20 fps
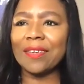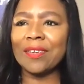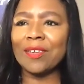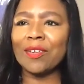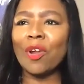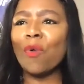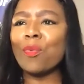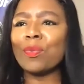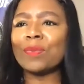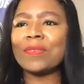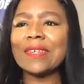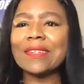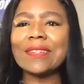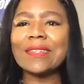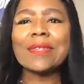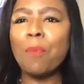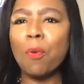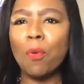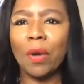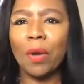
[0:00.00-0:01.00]
You don't
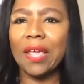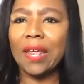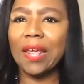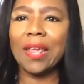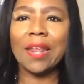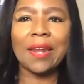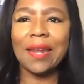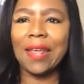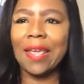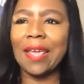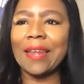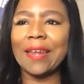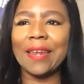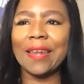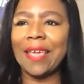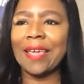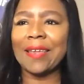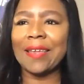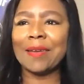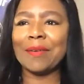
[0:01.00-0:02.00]
disappoint in,
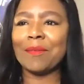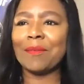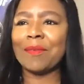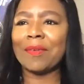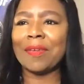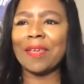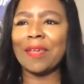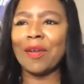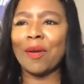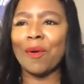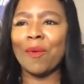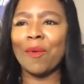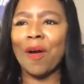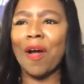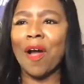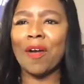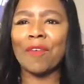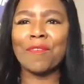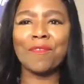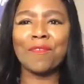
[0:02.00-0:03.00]
in, in you
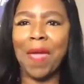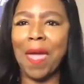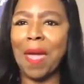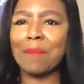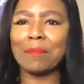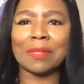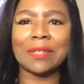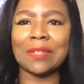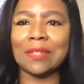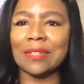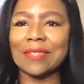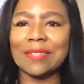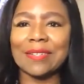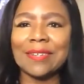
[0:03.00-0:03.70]
know, our family.